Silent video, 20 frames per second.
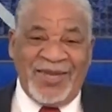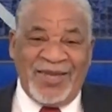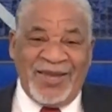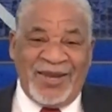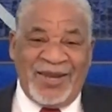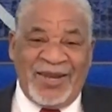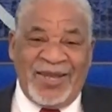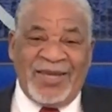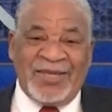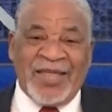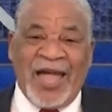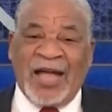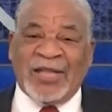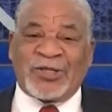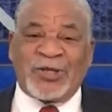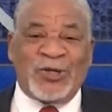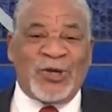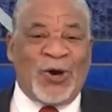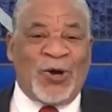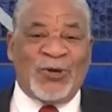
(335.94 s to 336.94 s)
Lean not
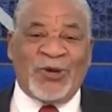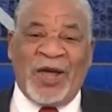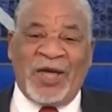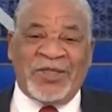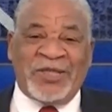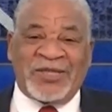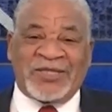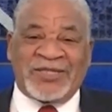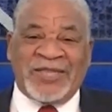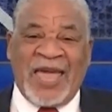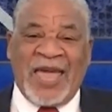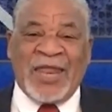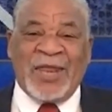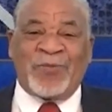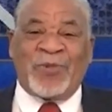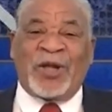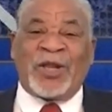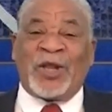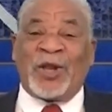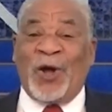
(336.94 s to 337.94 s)
to your own understanding,
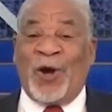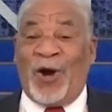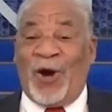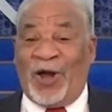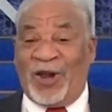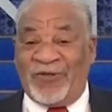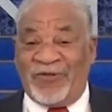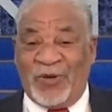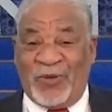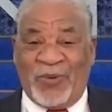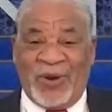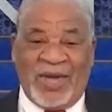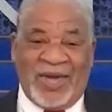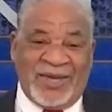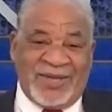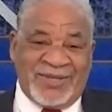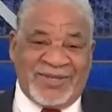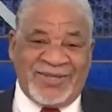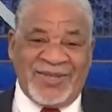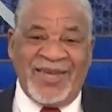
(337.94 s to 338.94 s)
but in all of your
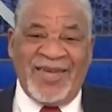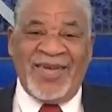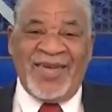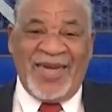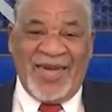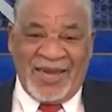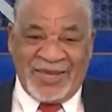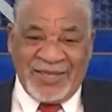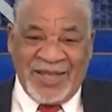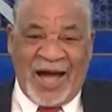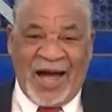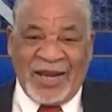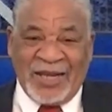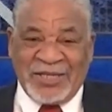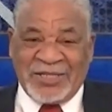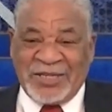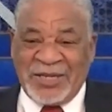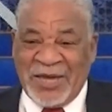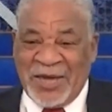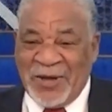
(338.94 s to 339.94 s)
ways
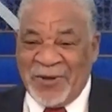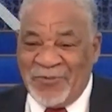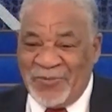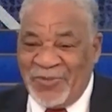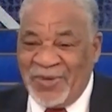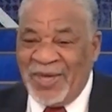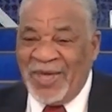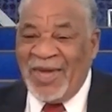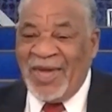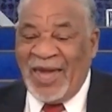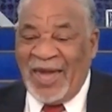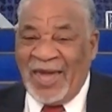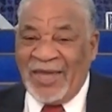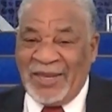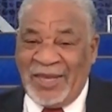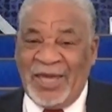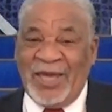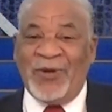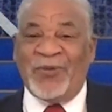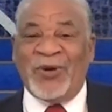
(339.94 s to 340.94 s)
acknowledge him
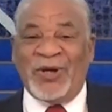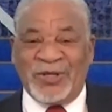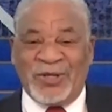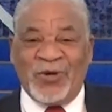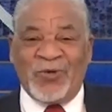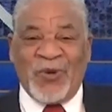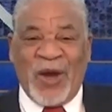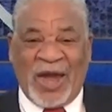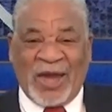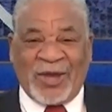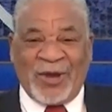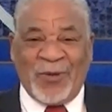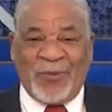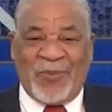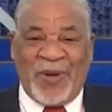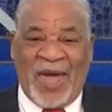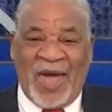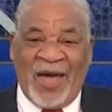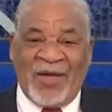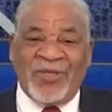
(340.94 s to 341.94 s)
and he will direct your
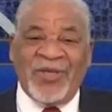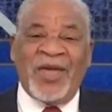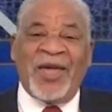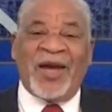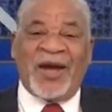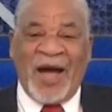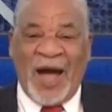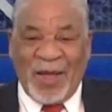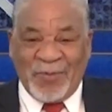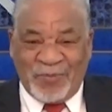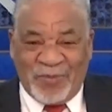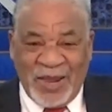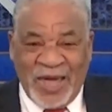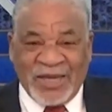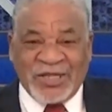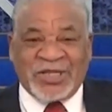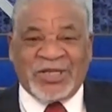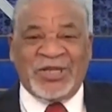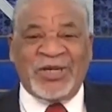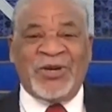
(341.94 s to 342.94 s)
path. God
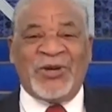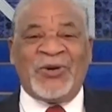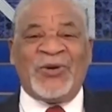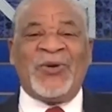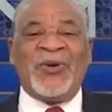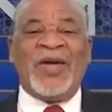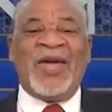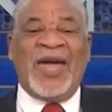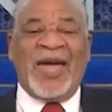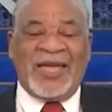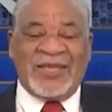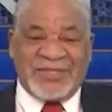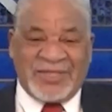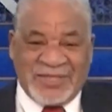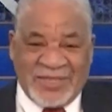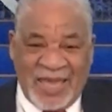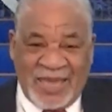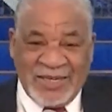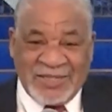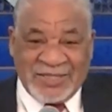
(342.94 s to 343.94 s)
bless you and
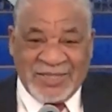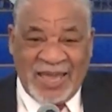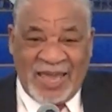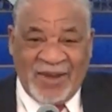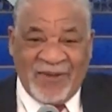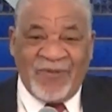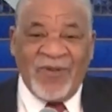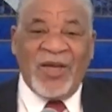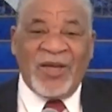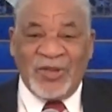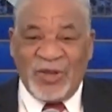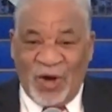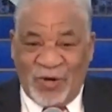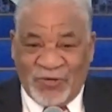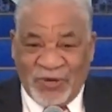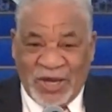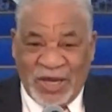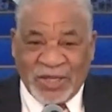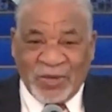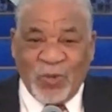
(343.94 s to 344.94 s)
stay safe. Don't
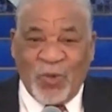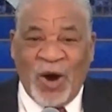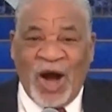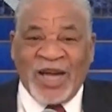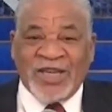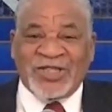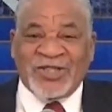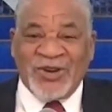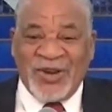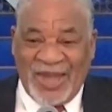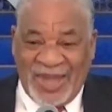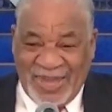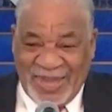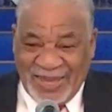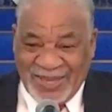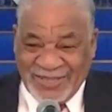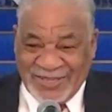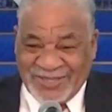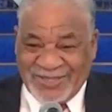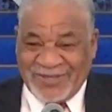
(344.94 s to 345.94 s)
forget to wash your
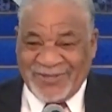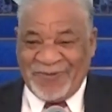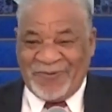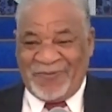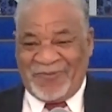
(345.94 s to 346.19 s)
hands.